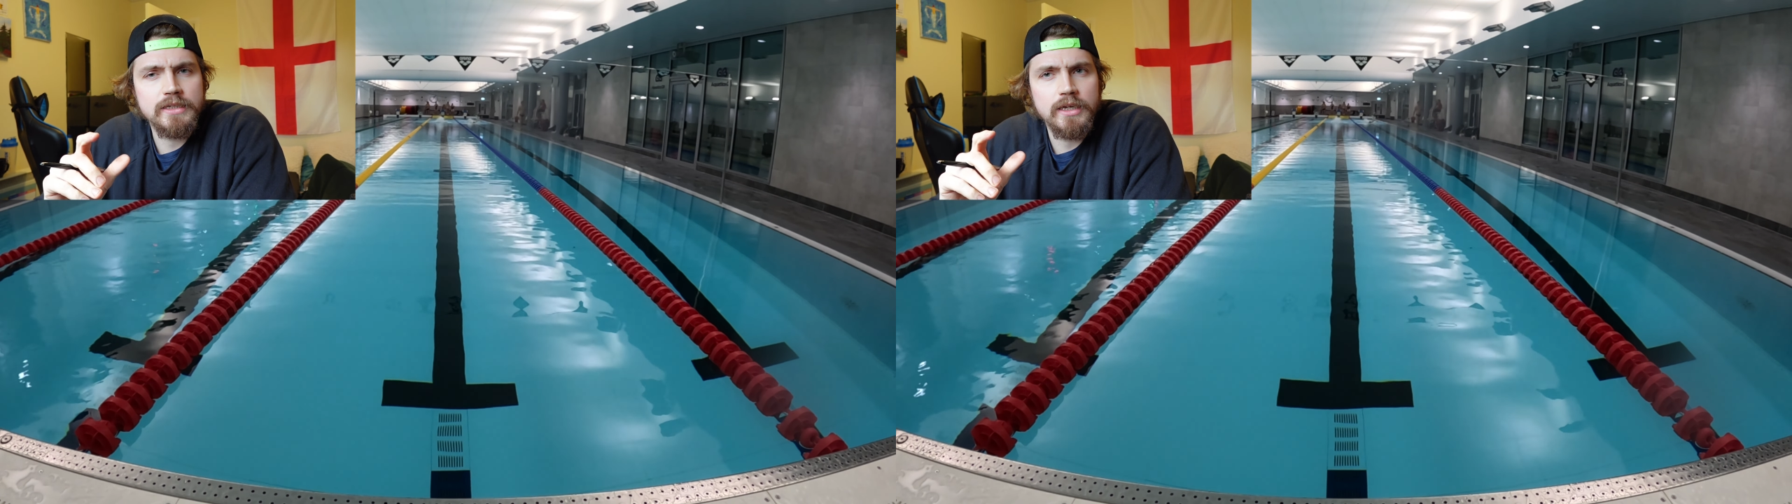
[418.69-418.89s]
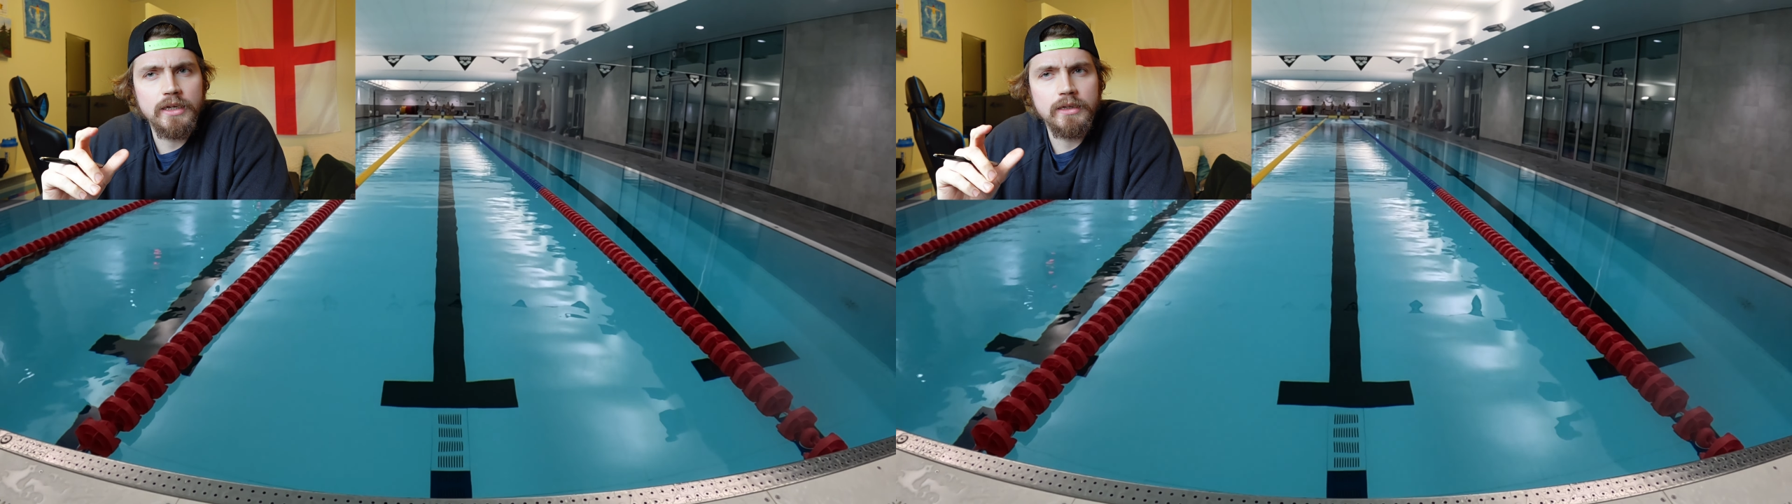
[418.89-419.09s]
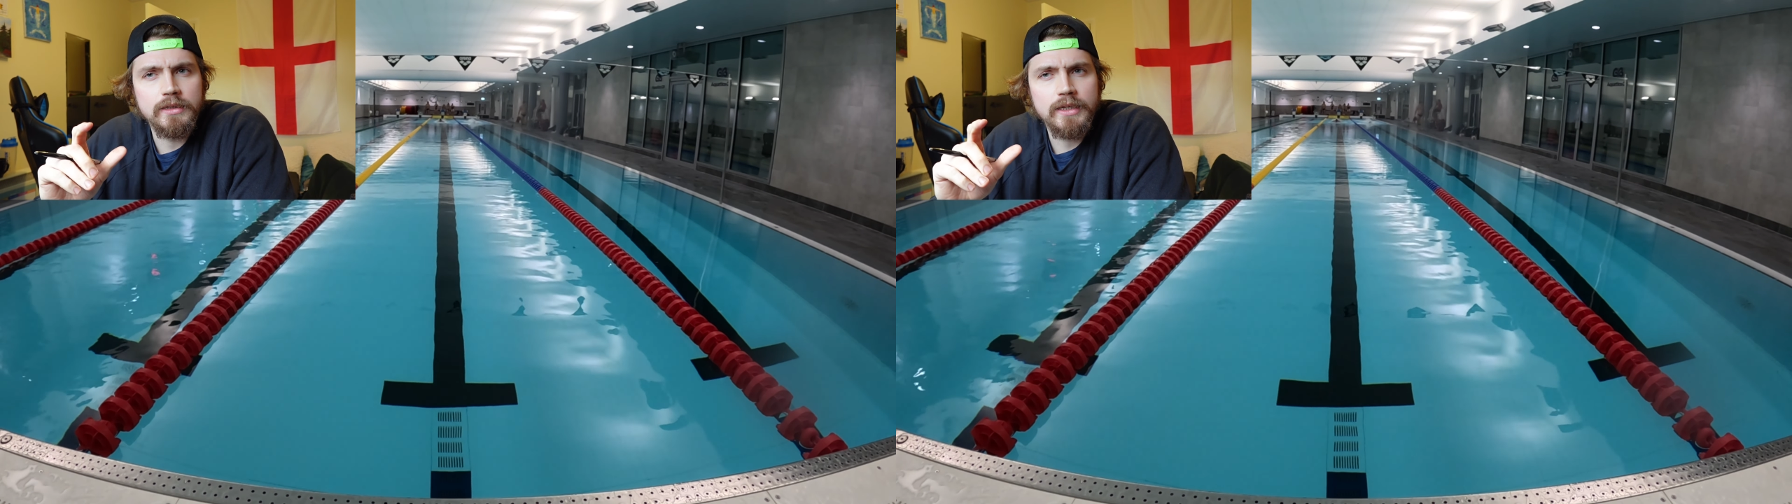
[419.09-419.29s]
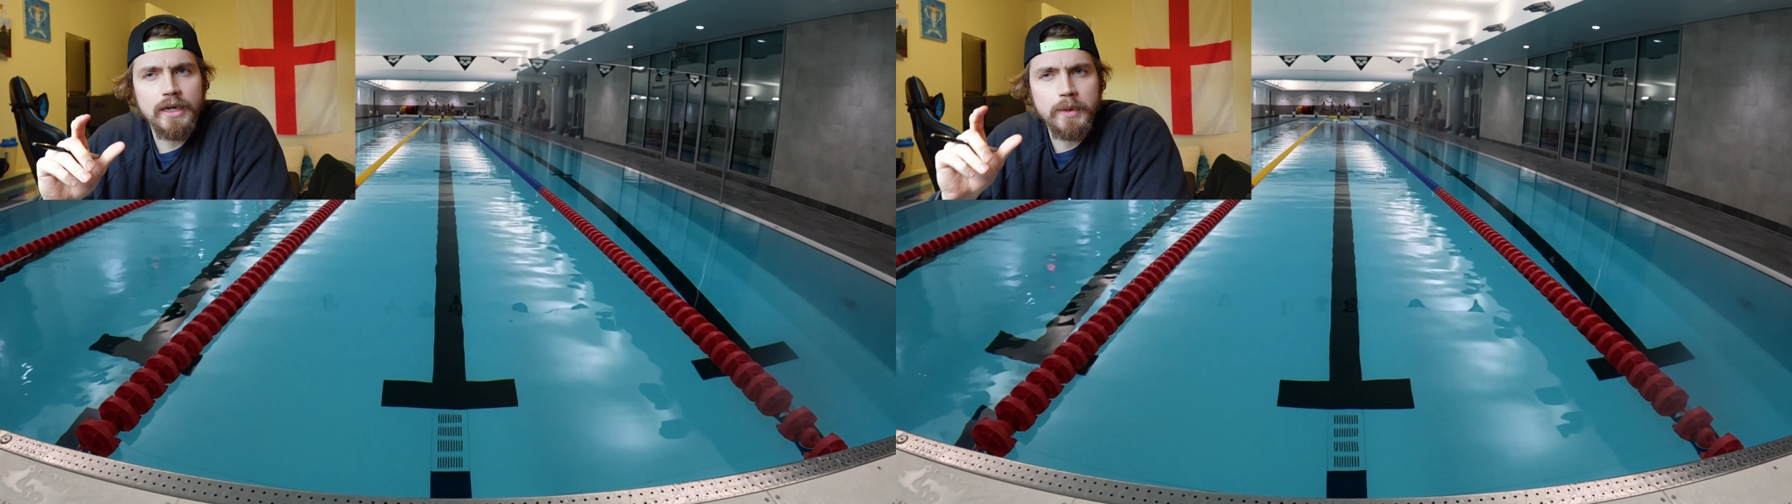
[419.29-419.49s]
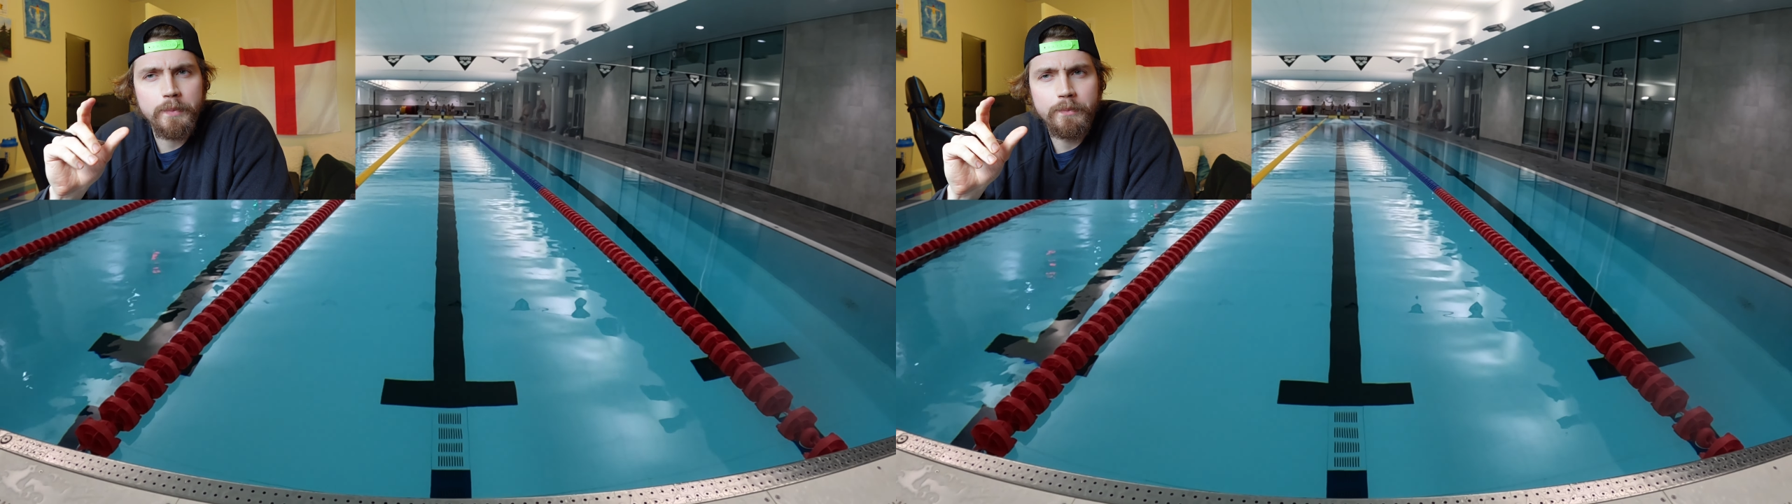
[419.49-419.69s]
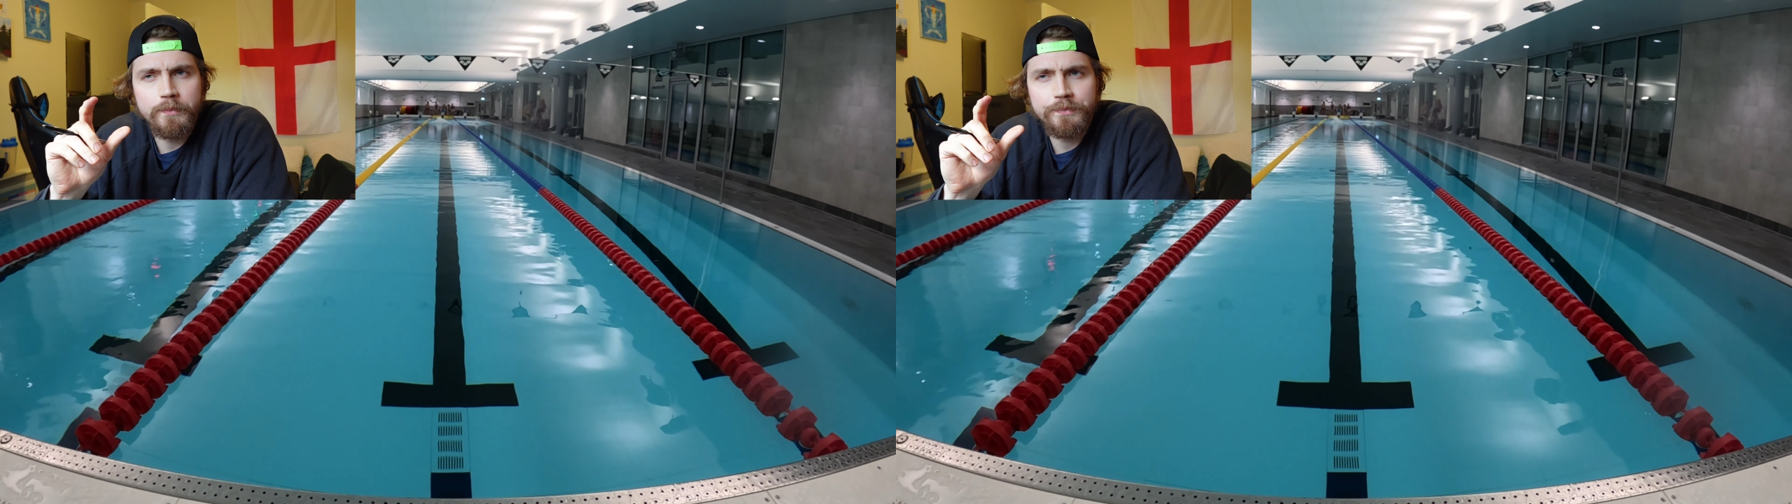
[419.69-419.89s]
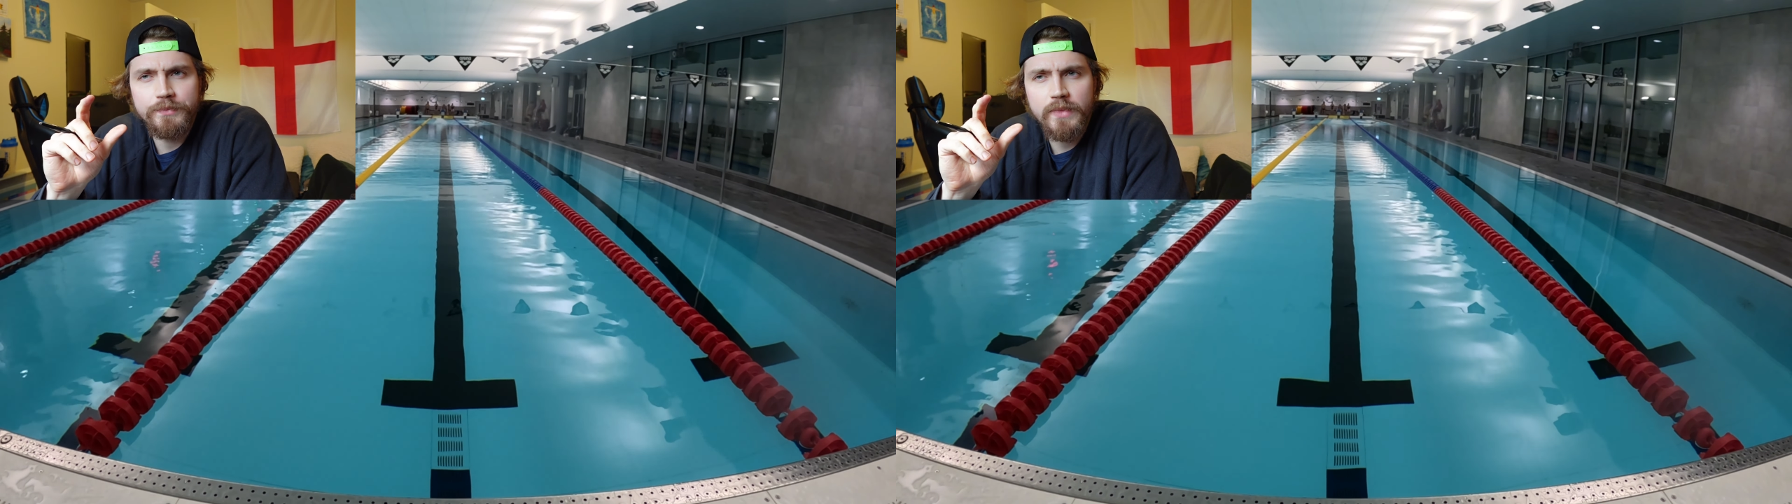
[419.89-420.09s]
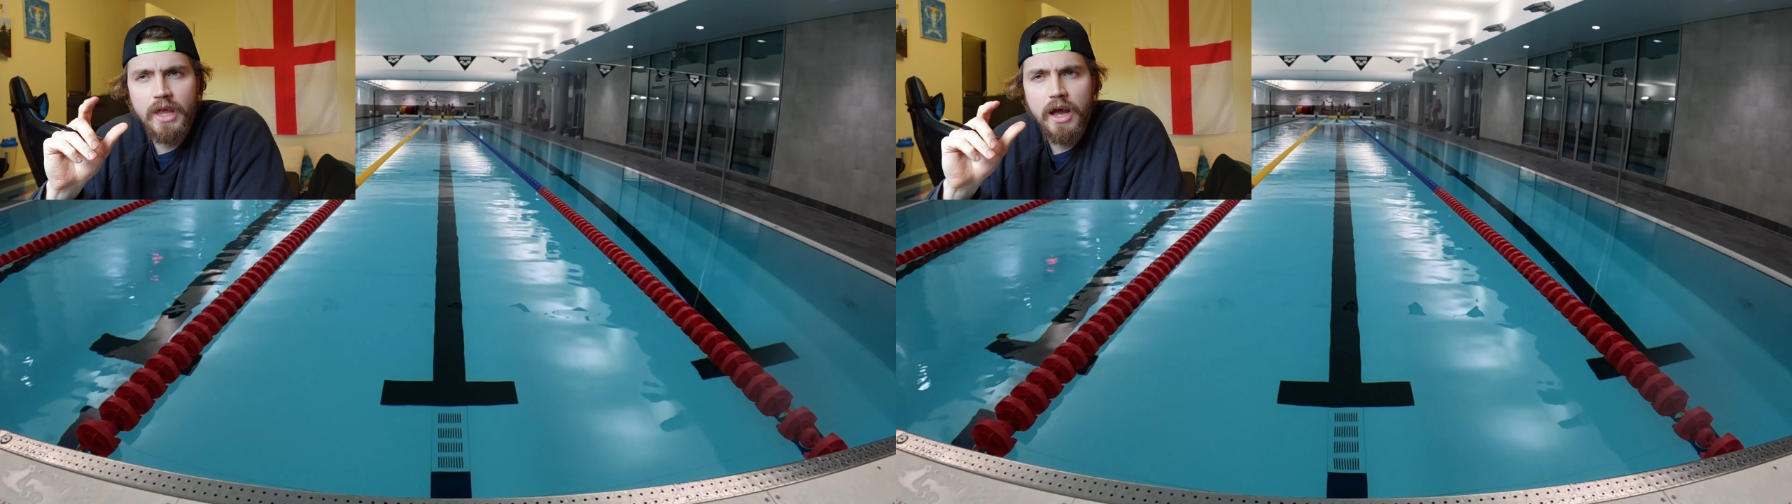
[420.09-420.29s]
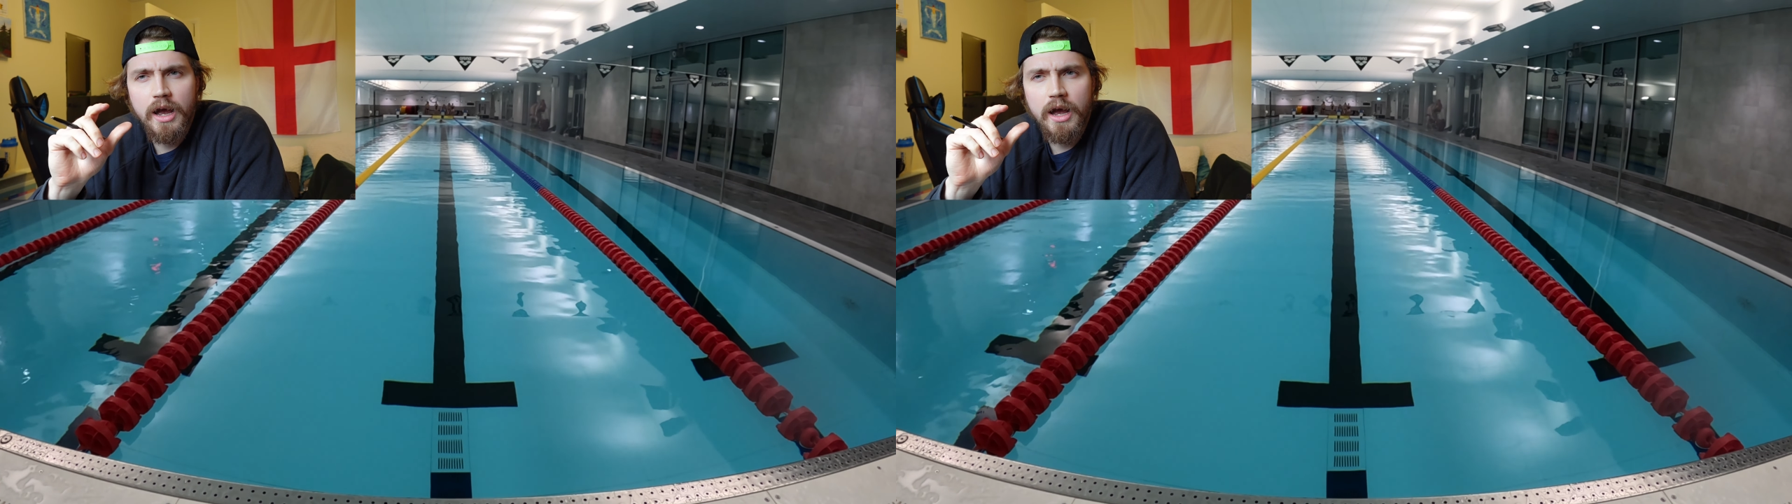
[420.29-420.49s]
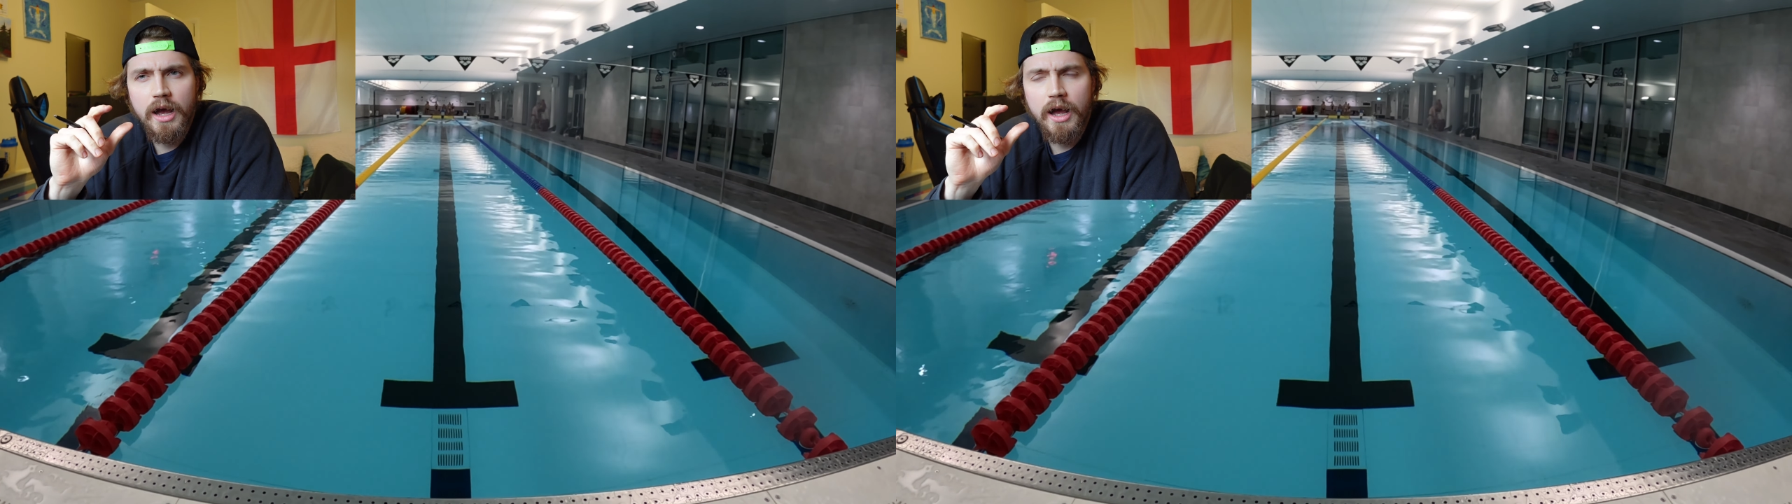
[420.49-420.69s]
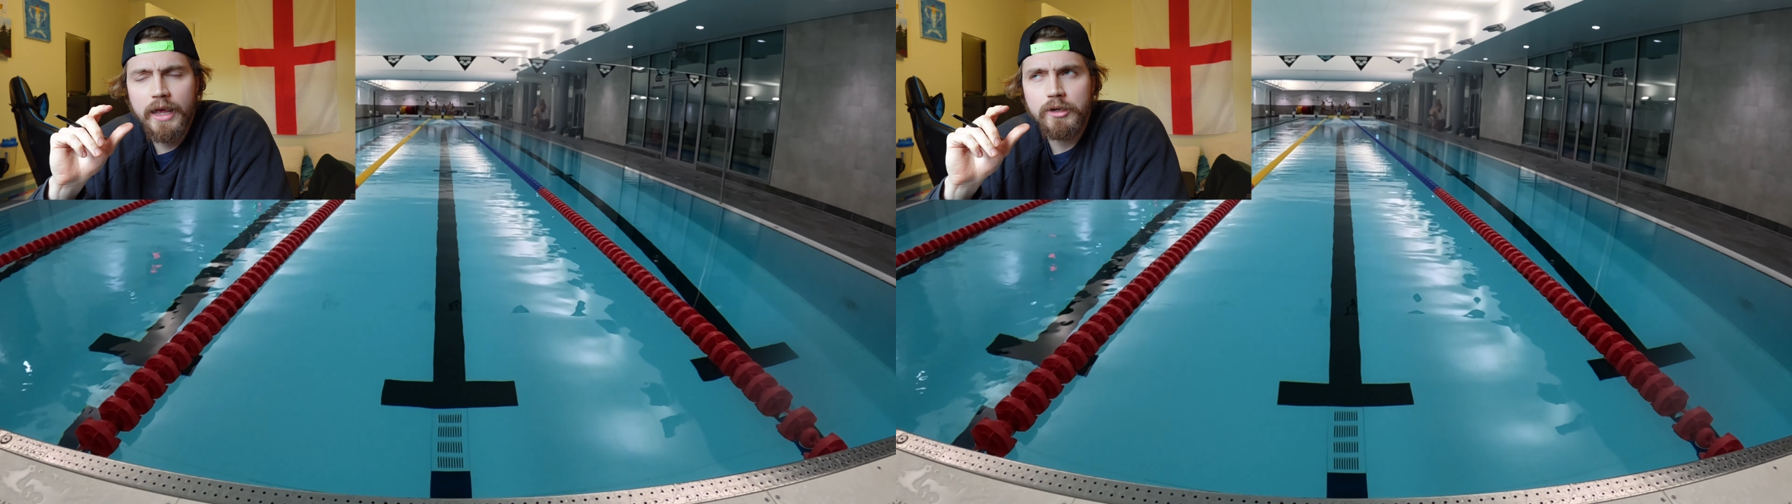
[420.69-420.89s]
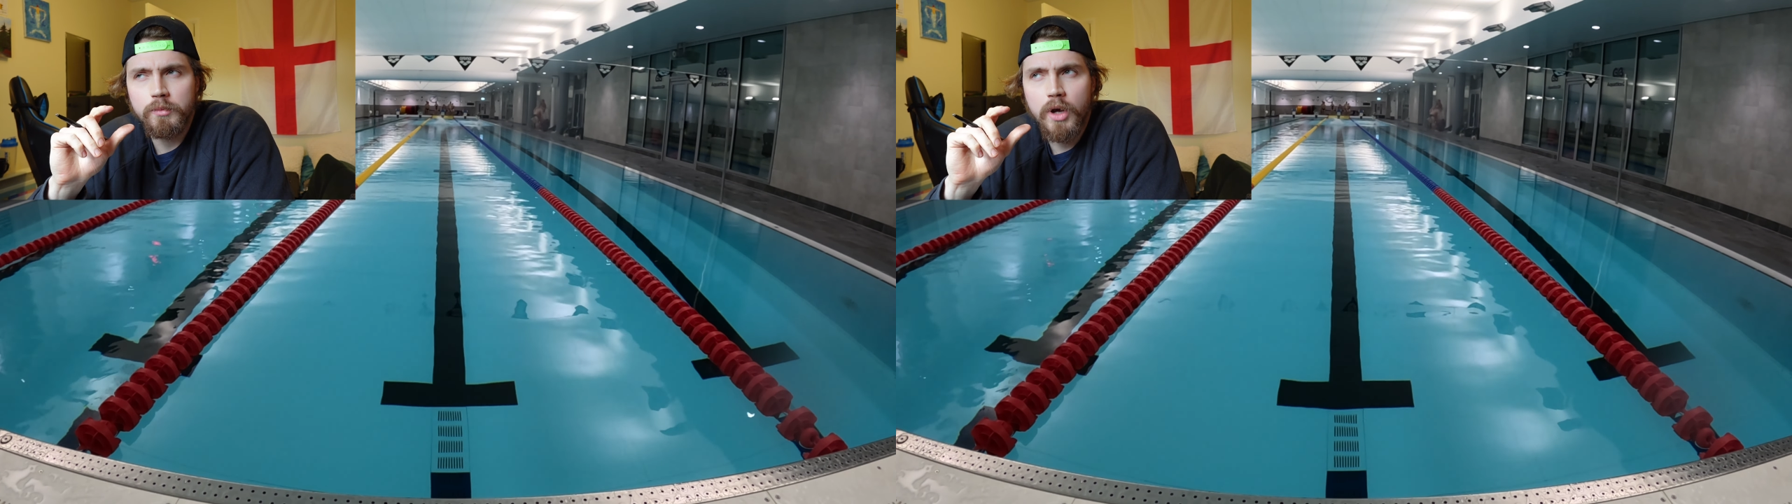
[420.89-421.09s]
to kind of, I end up